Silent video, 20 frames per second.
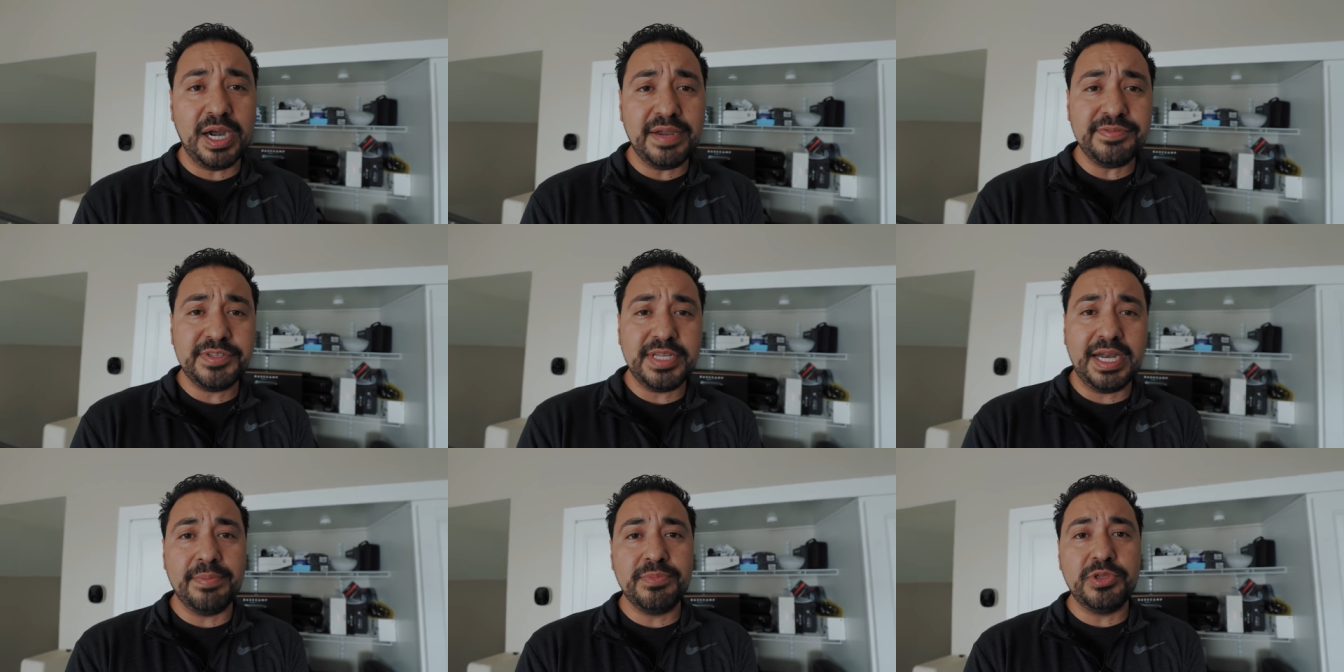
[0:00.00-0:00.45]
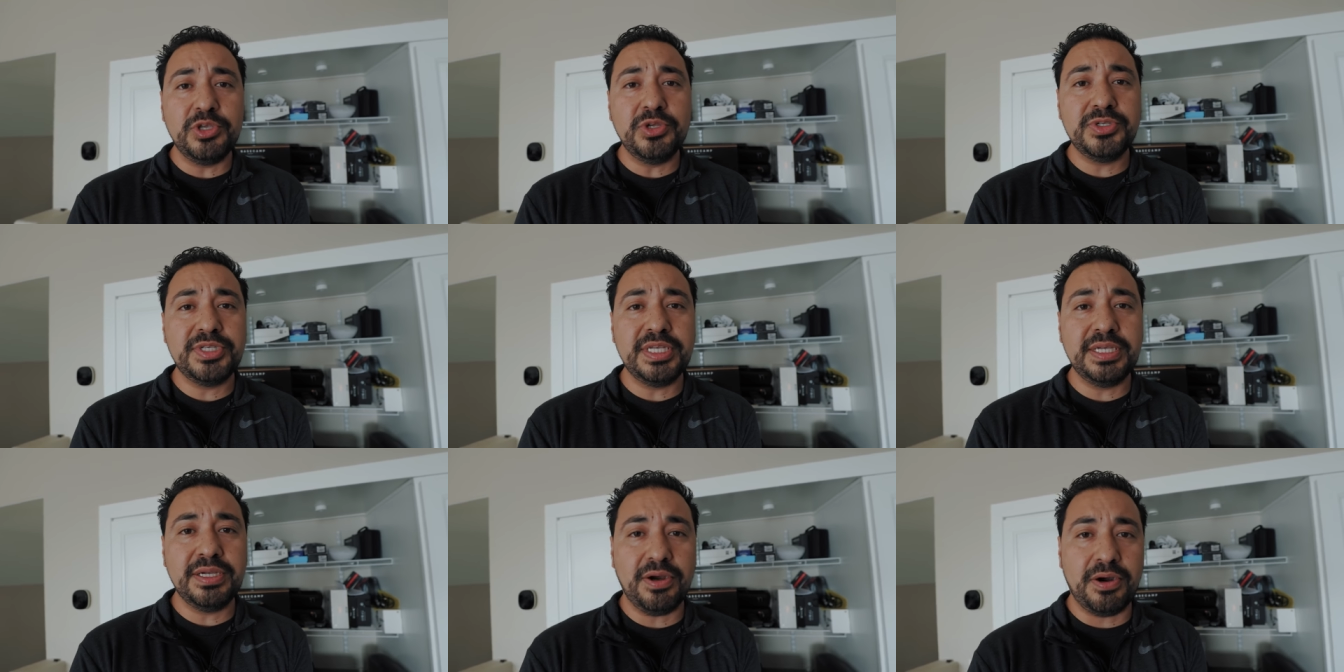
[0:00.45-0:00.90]
drives that I'm
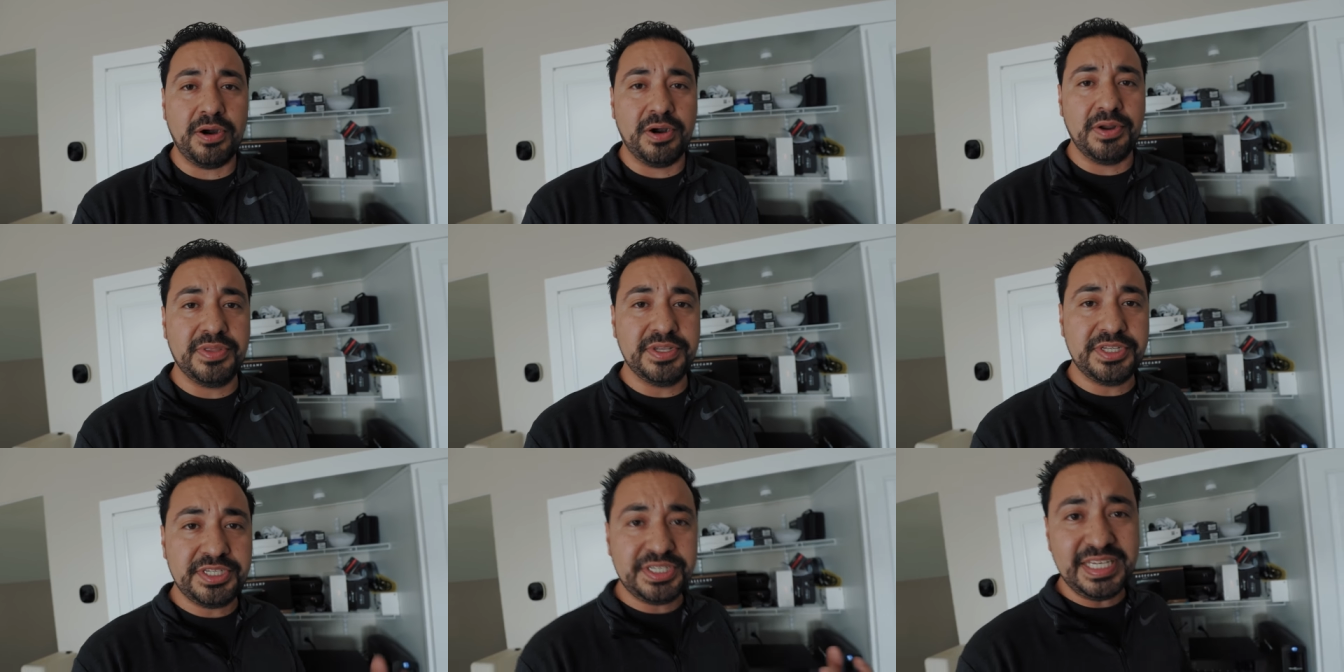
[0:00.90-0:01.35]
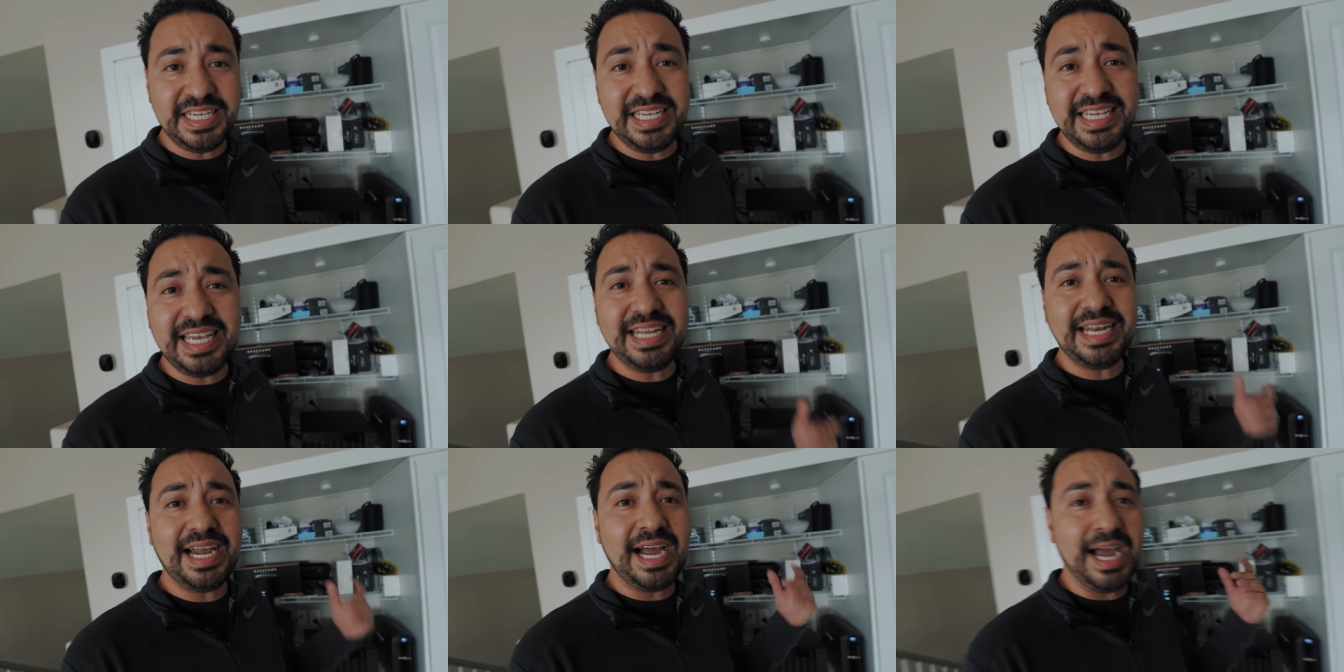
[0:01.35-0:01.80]
using are the
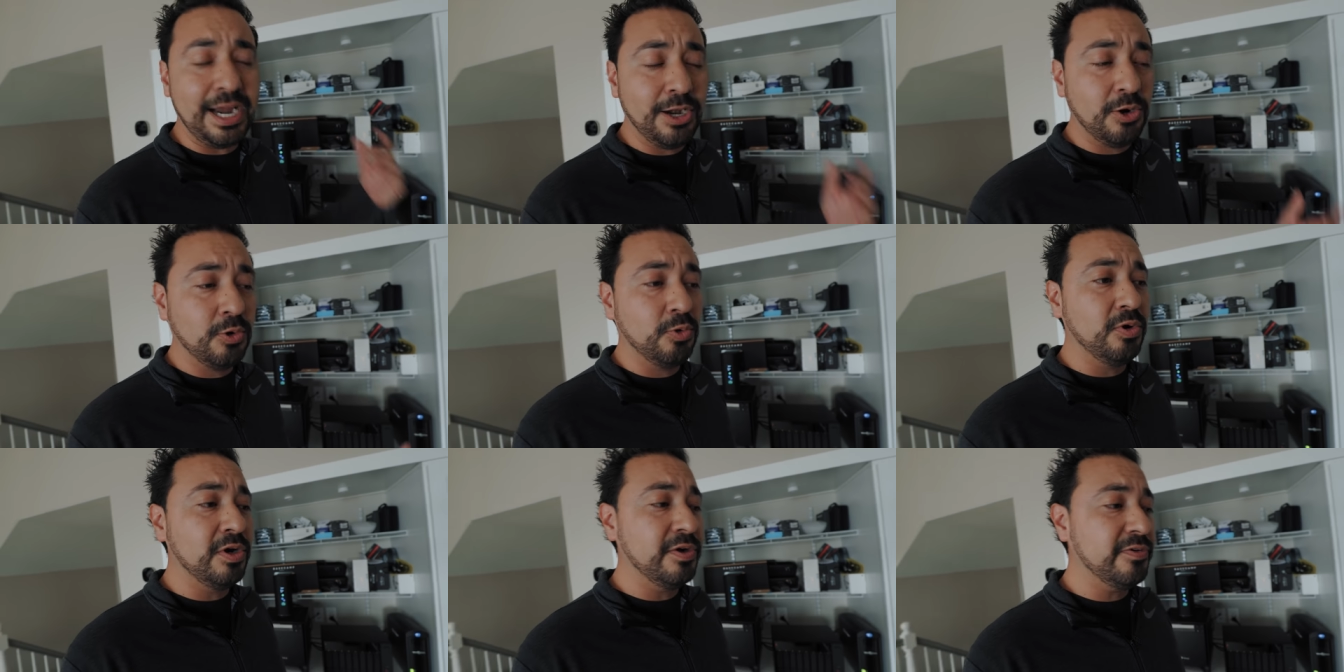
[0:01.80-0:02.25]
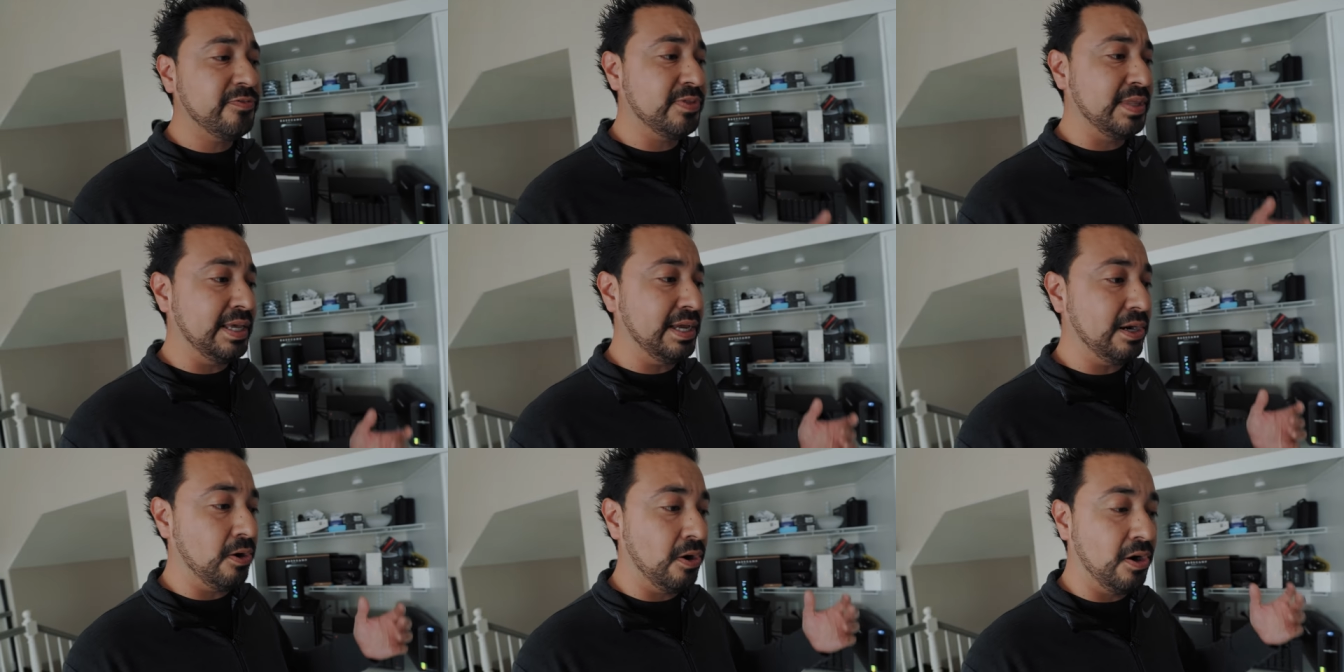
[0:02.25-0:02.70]
Seagate Ironwolf.
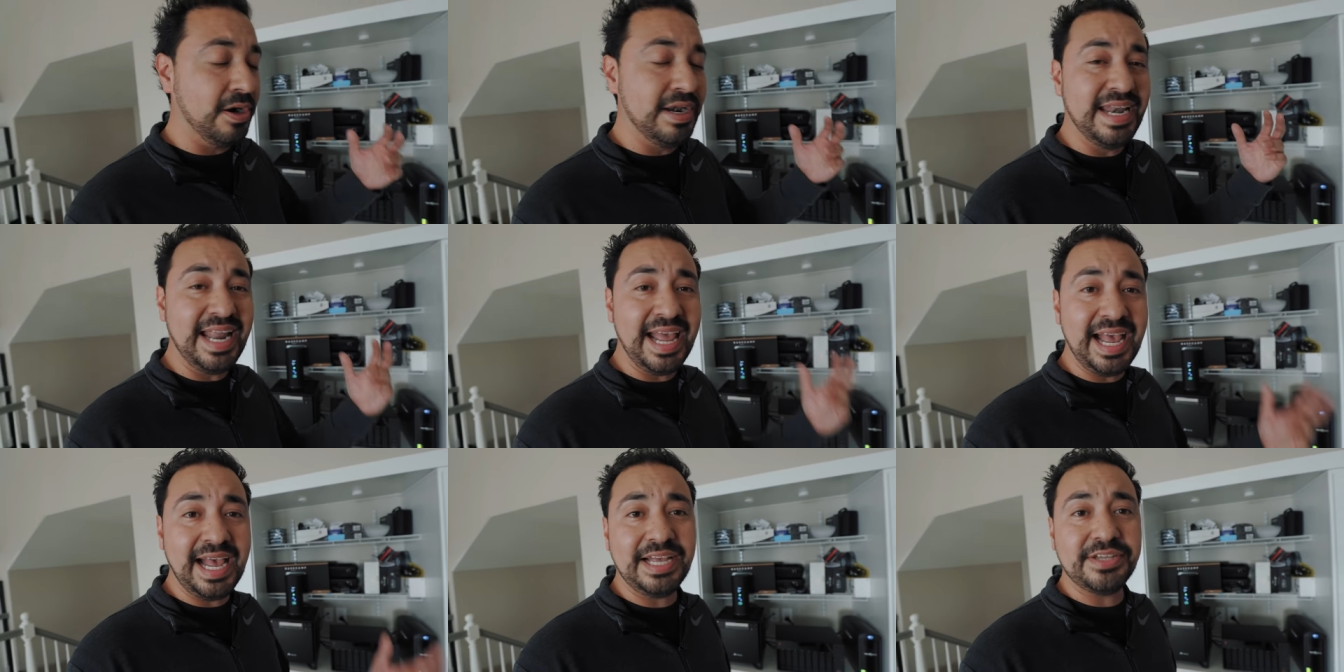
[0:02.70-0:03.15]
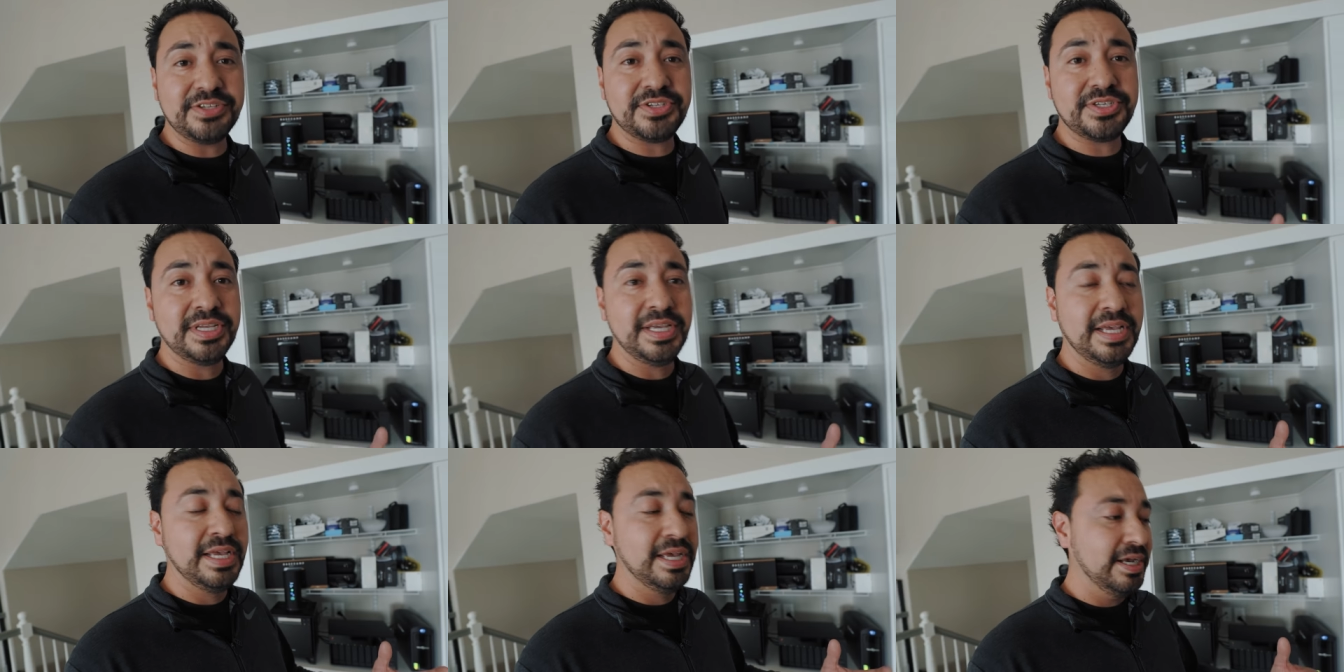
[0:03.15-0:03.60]
They are N A S.